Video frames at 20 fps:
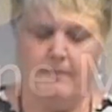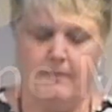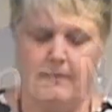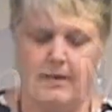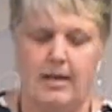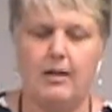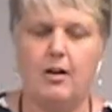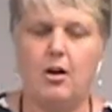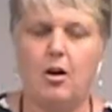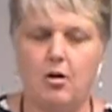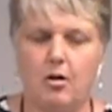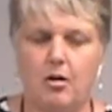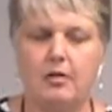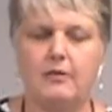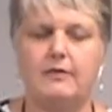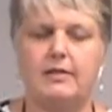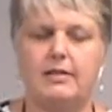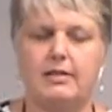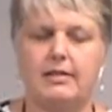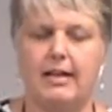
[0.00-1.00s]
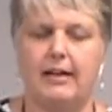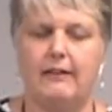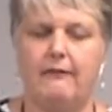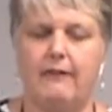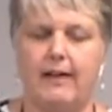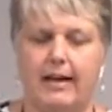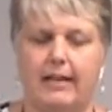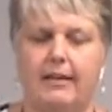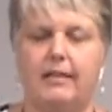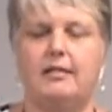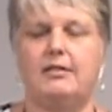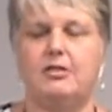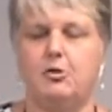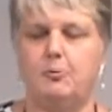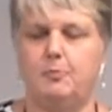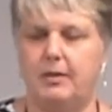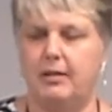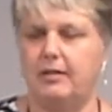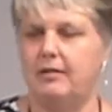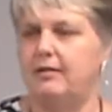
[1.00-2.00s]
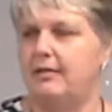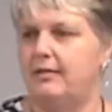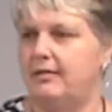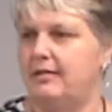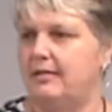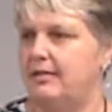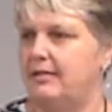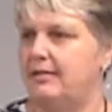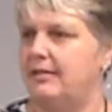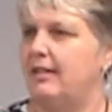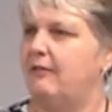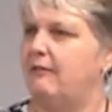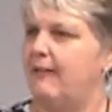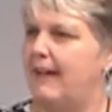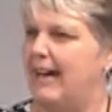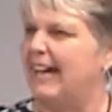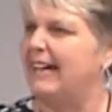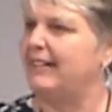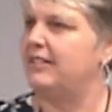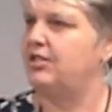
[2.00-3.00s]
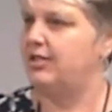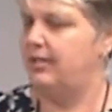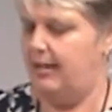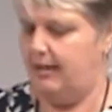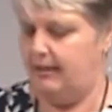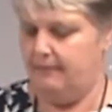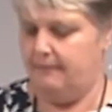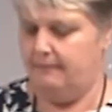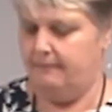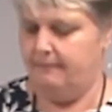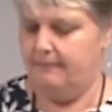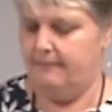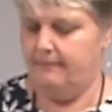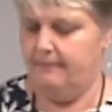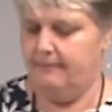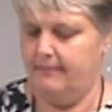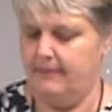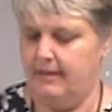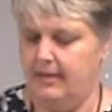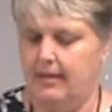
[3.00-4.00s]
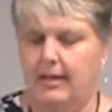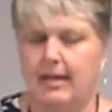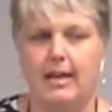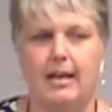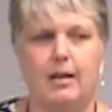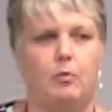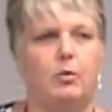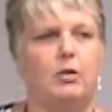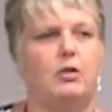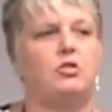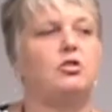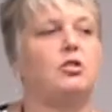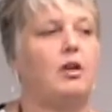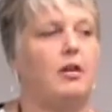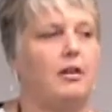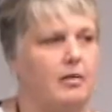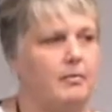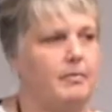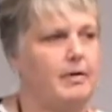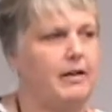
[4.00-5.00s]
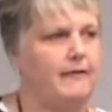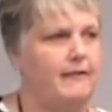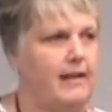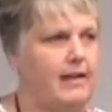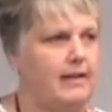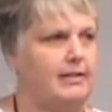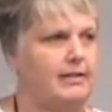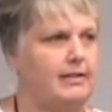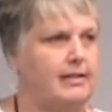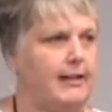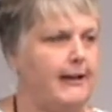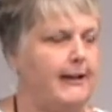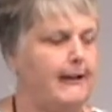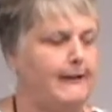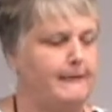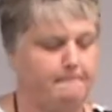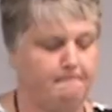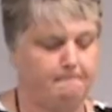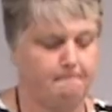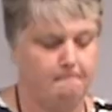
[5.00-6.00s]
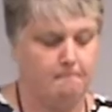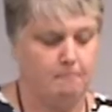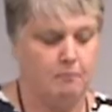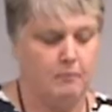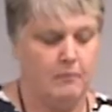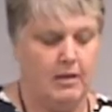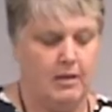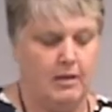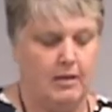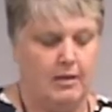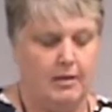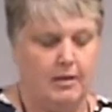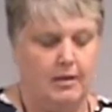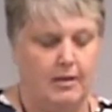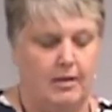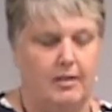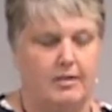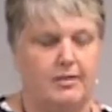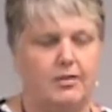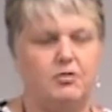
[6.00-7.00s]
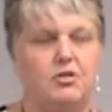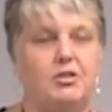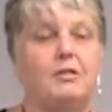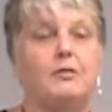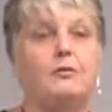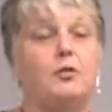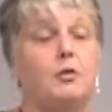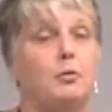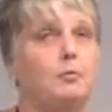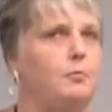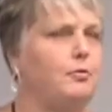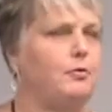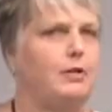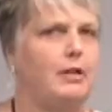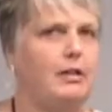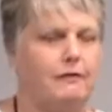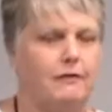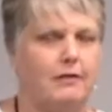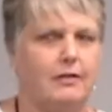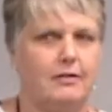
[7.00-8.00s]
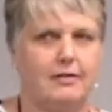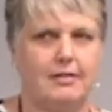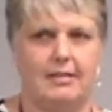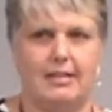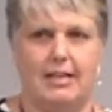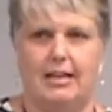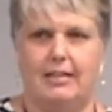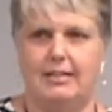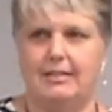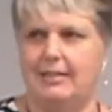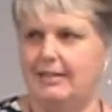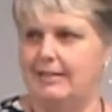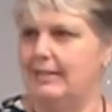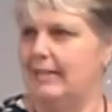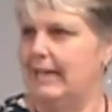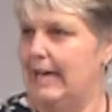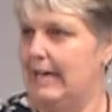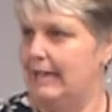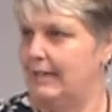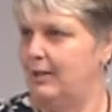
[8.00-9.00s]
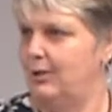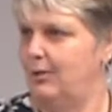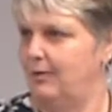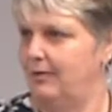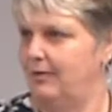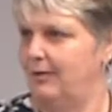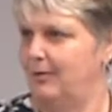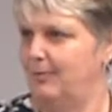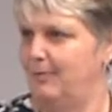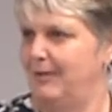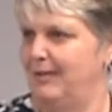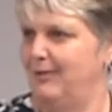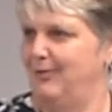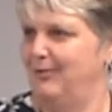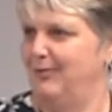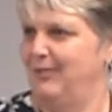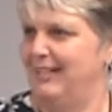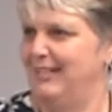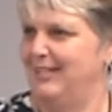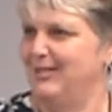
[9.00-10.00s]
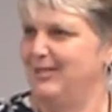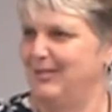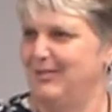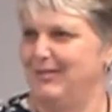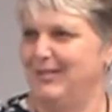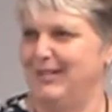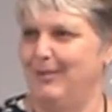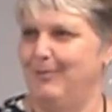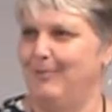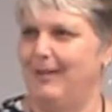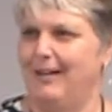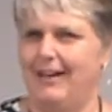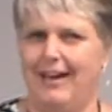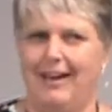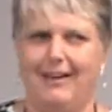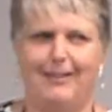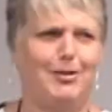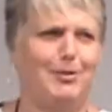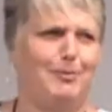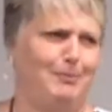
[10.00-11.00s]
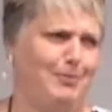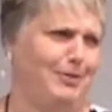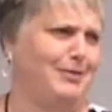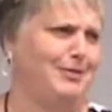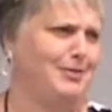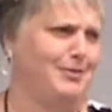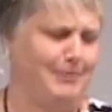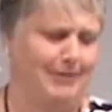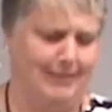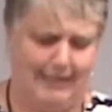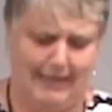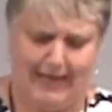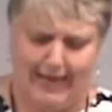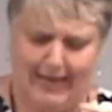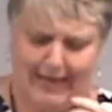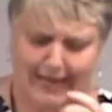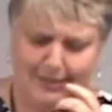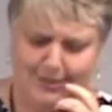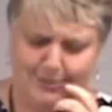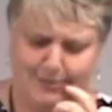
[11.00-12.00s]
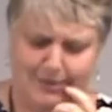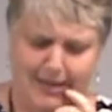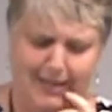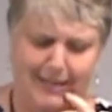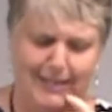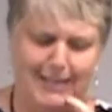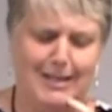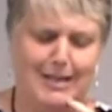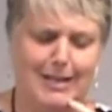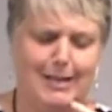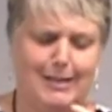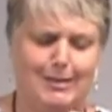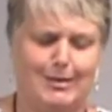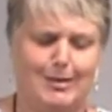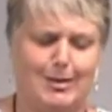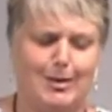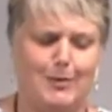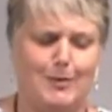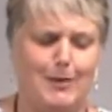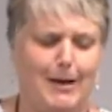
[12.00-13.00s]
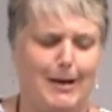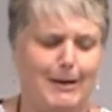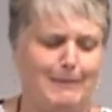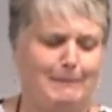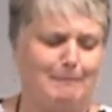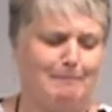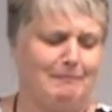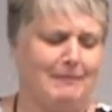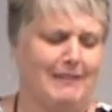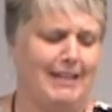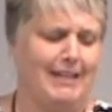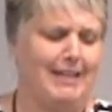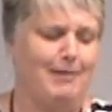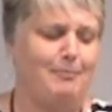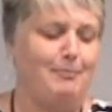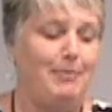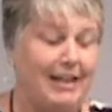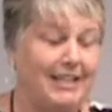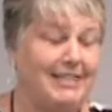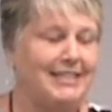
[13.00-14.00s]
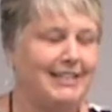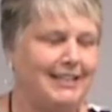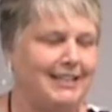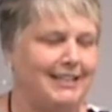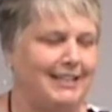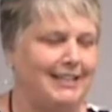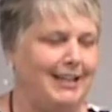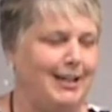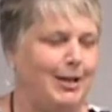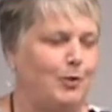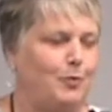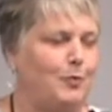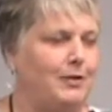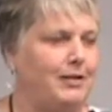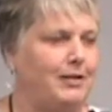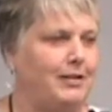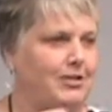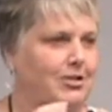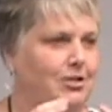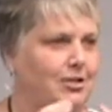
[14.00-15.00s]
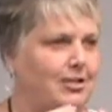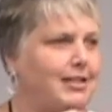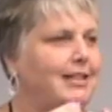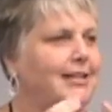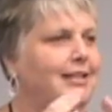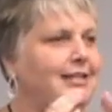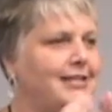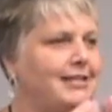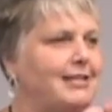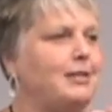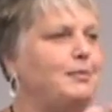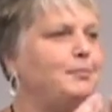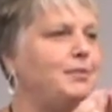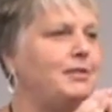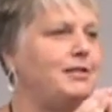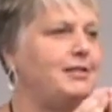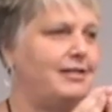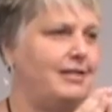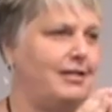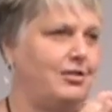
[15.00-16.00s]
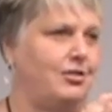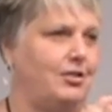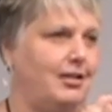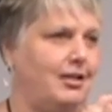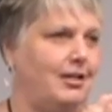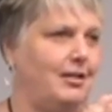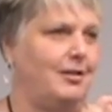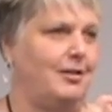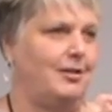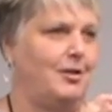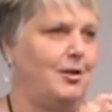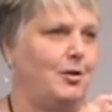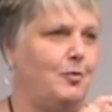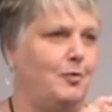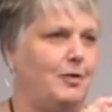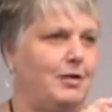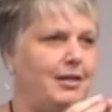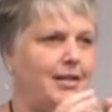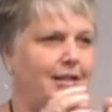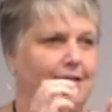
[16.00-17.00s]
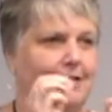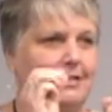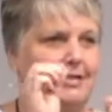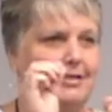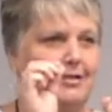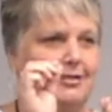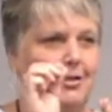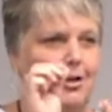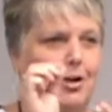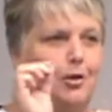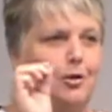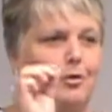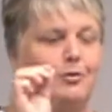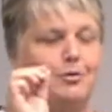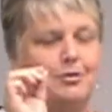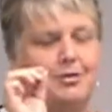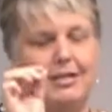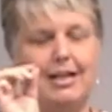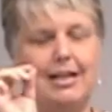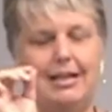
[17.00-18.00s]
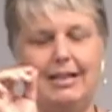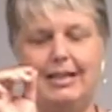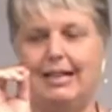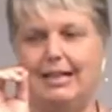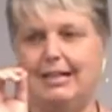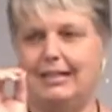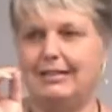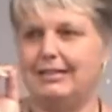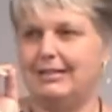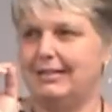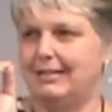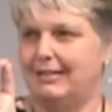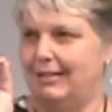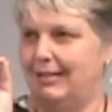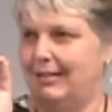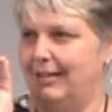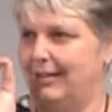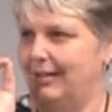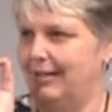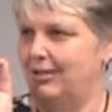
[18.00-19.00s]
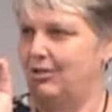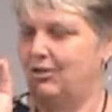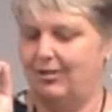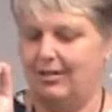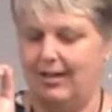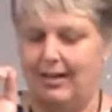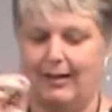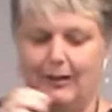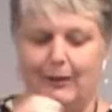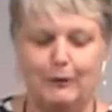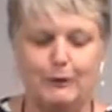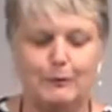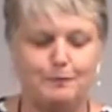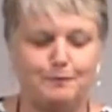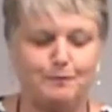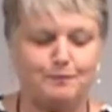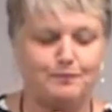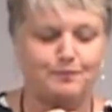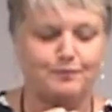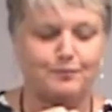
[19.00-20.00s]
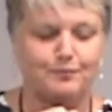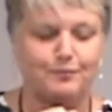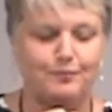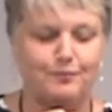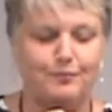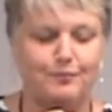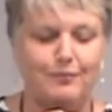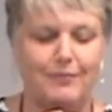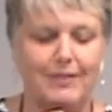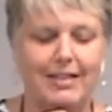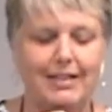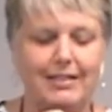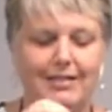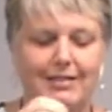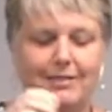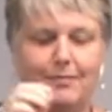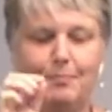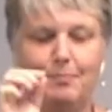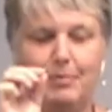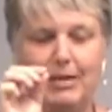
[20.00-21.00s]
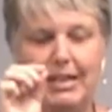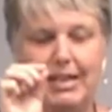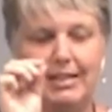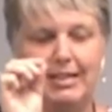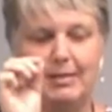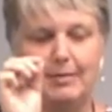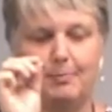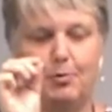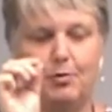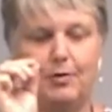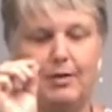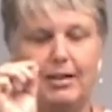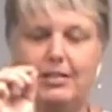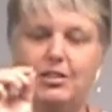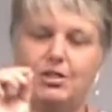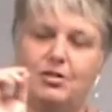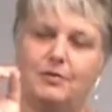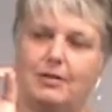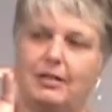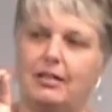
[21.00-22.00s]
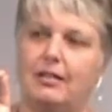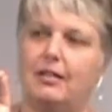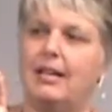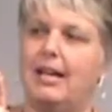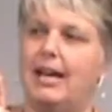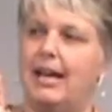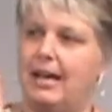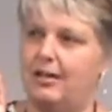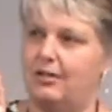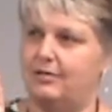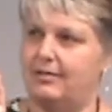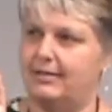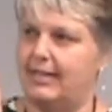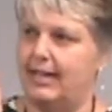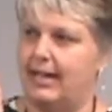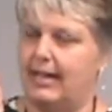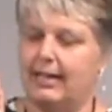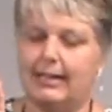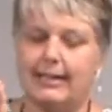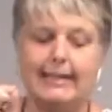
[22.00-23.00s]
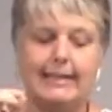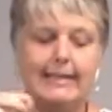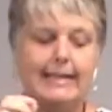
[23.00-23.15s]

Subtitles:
And all of us have had experiences of hatching. I want to talk about that today. So just for a brief little science lesson, I had to do a little bit of researching about how do birds really hatch, right? So basically, when the chick is in position with its nose against the shell, its beak is pointing to a little air sac,